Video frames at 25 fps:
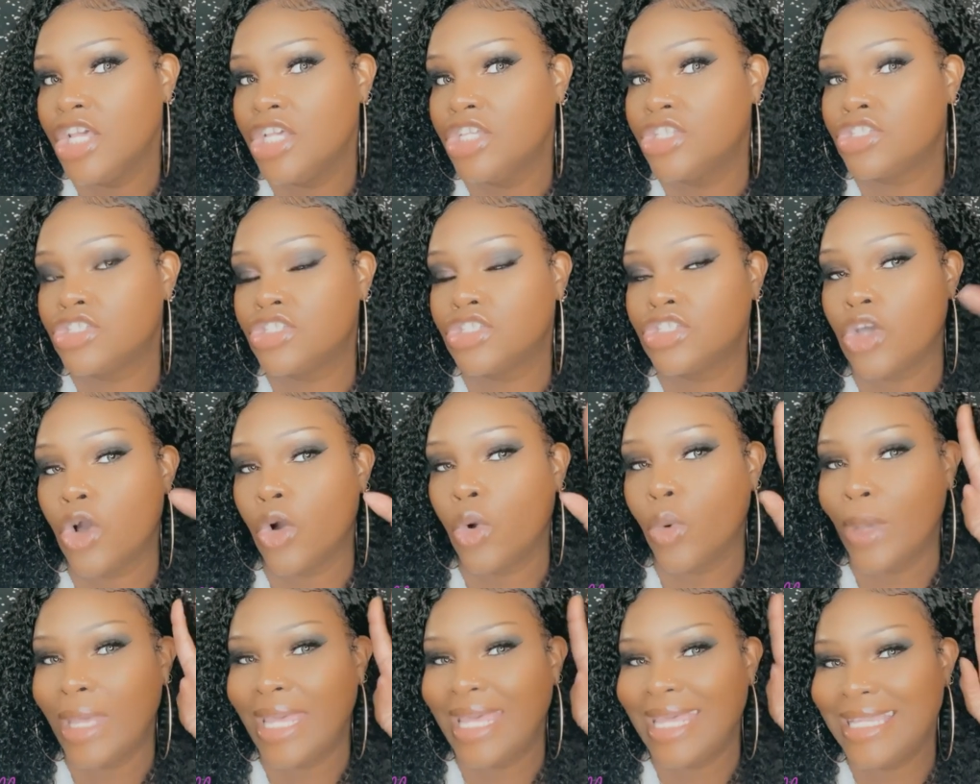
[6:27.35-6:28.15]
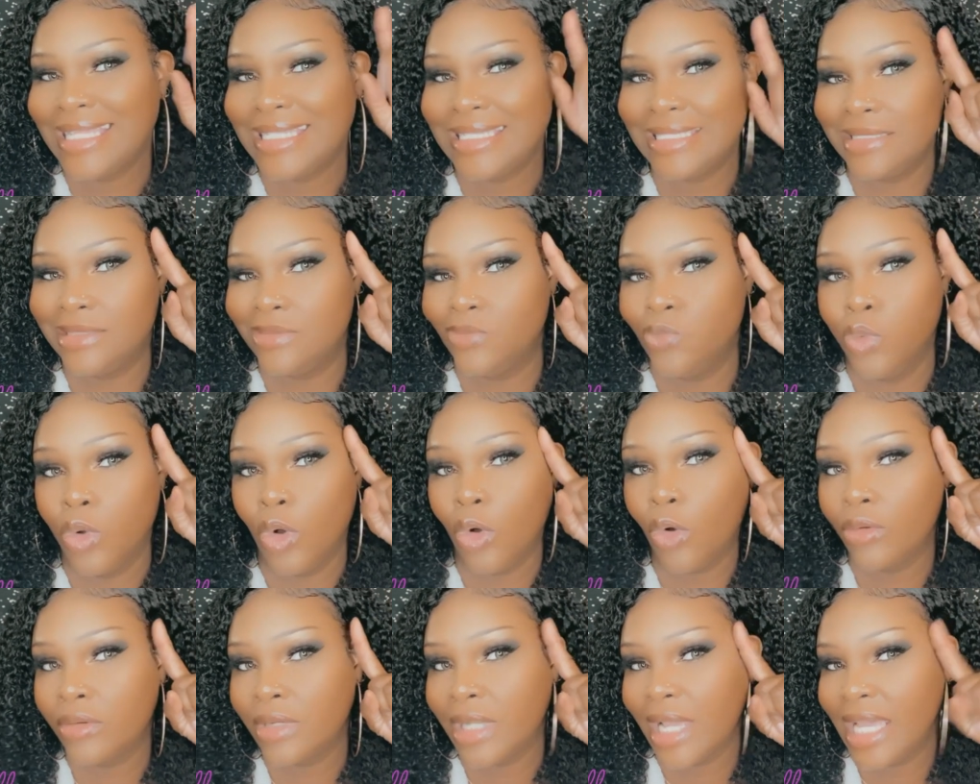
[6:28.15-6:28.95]
so it
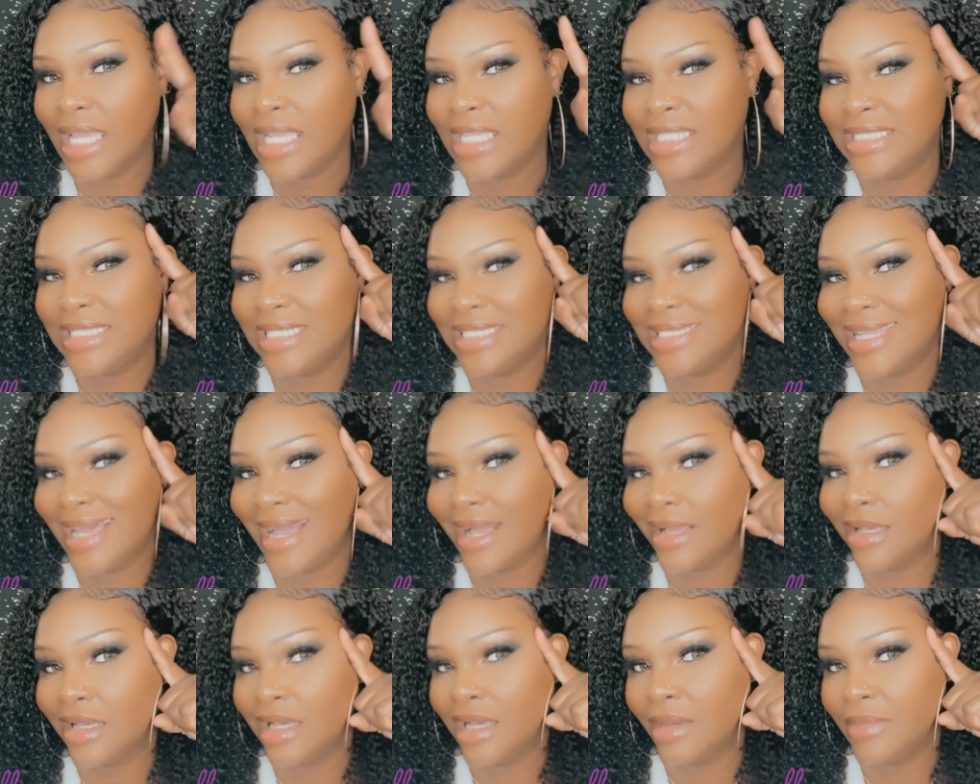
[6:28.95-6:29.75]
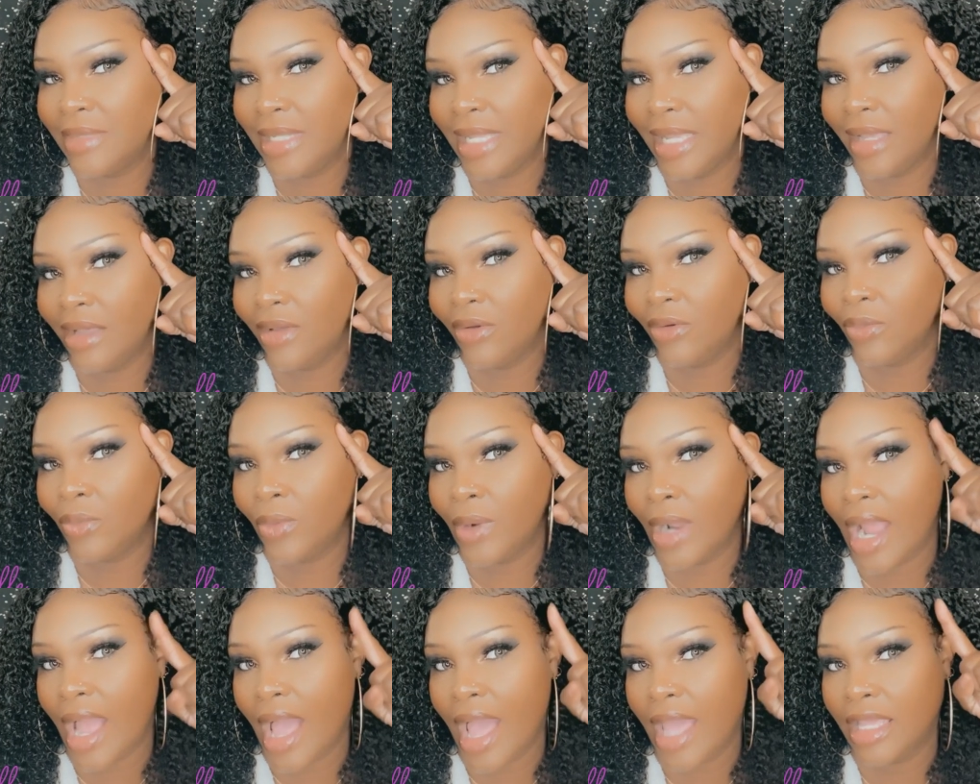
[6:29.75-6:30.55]
will not, it did not come down
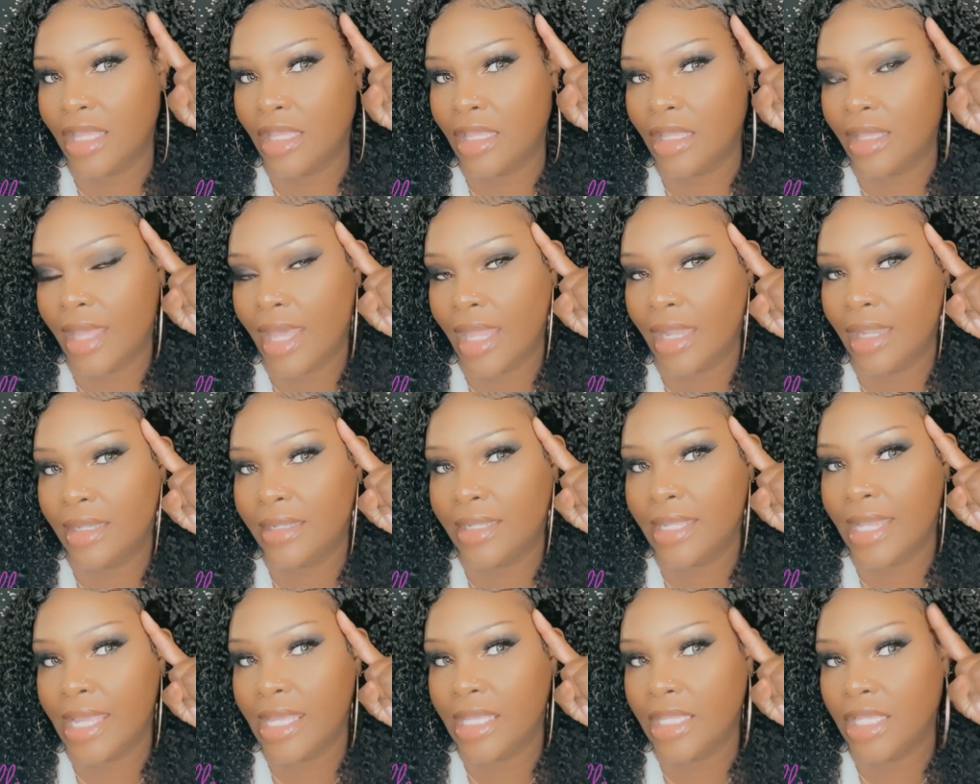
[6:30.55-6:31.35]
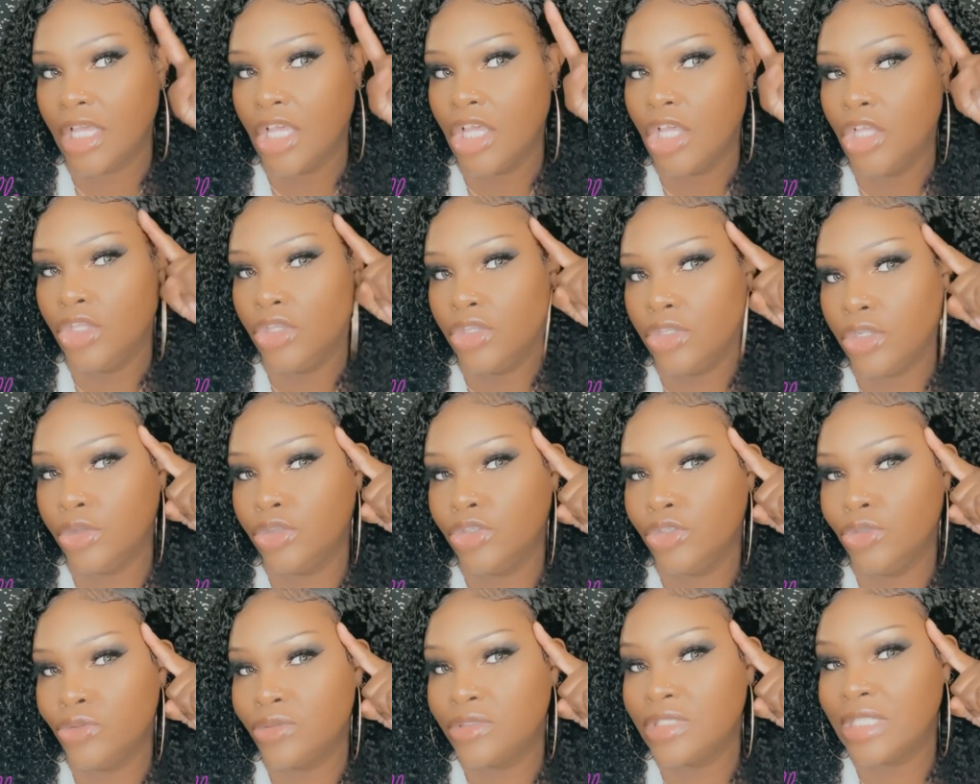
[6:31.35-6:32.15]
where I could kind of like, you know,
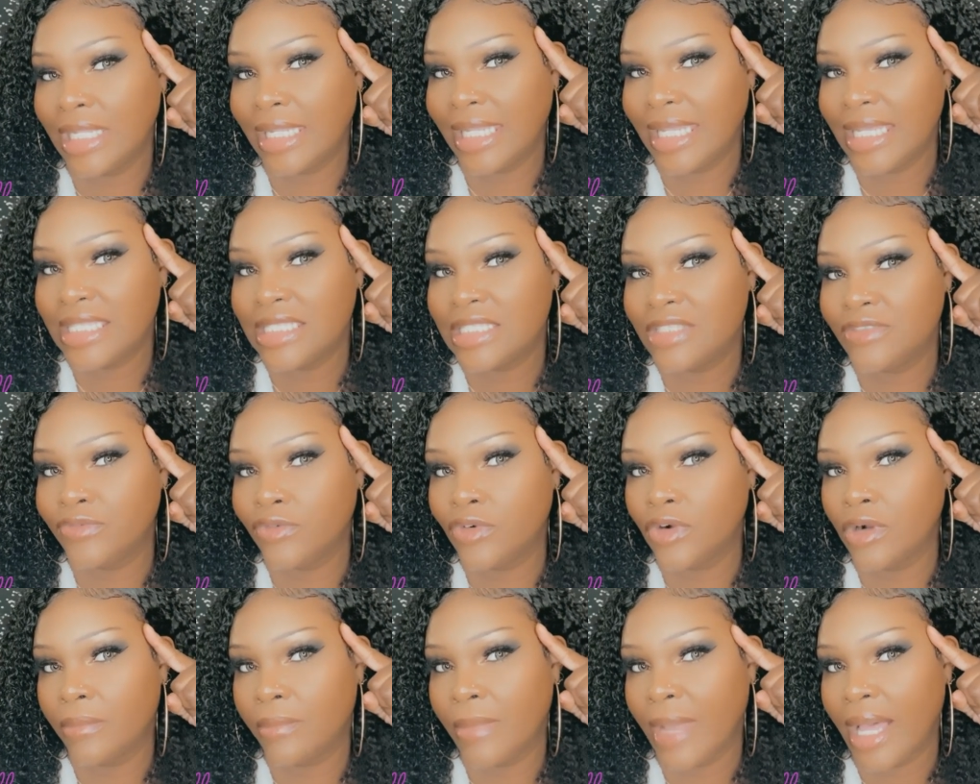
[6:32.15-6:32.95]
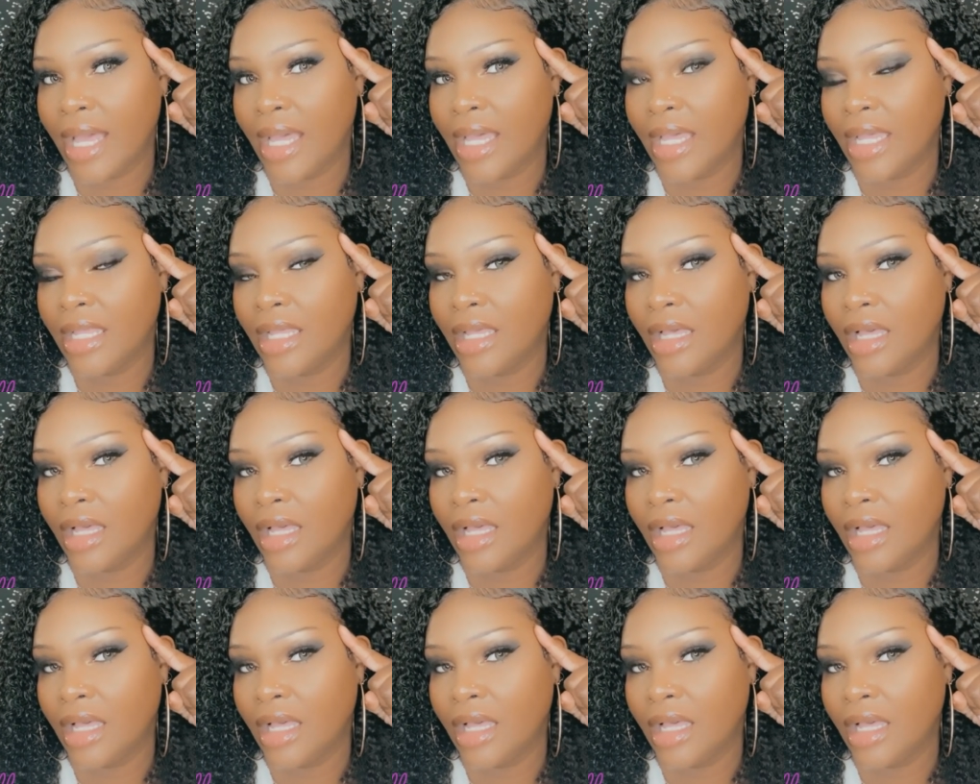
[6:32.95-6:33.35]
use the lace for my